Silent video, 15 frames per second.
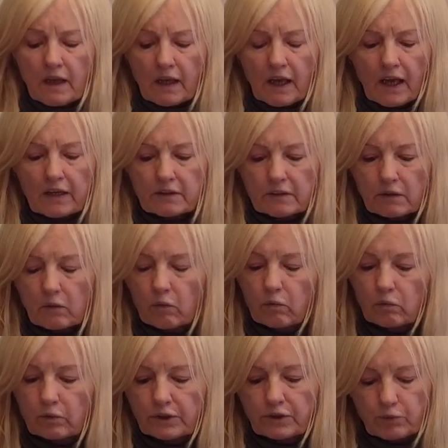I don't know
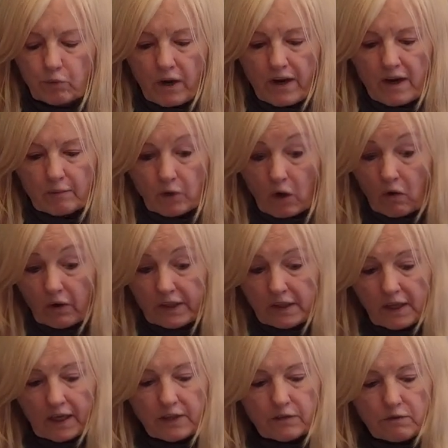which way I'm going.
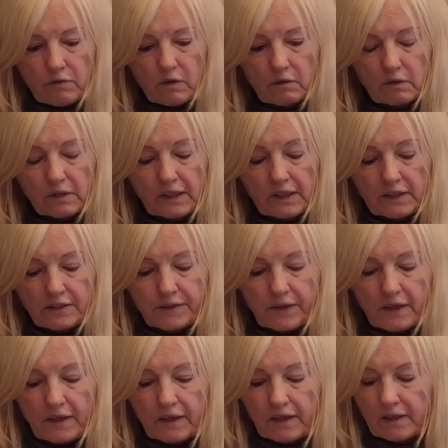I do know that
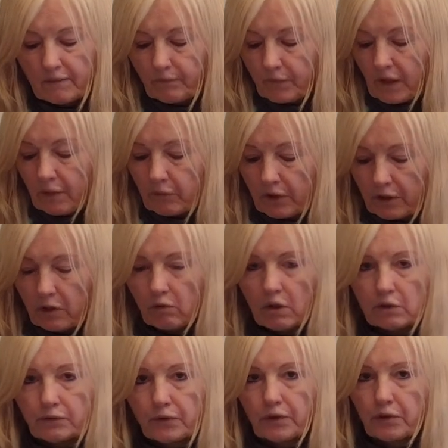I'm going to go
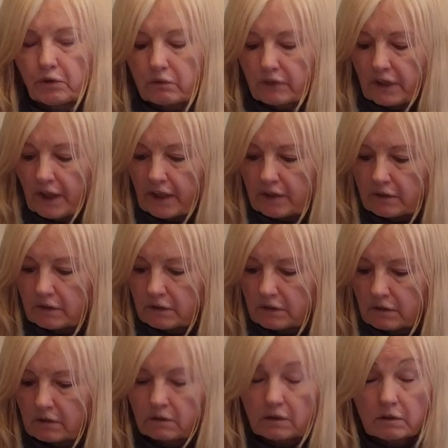out for an overnighter,
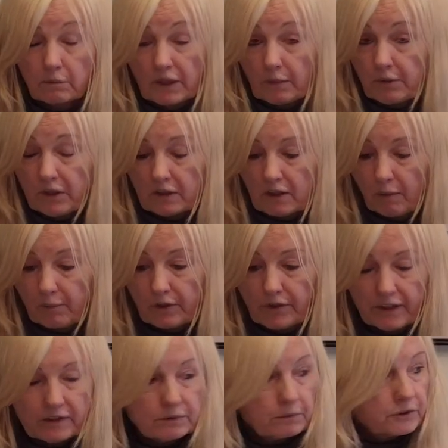or maybe a couple days.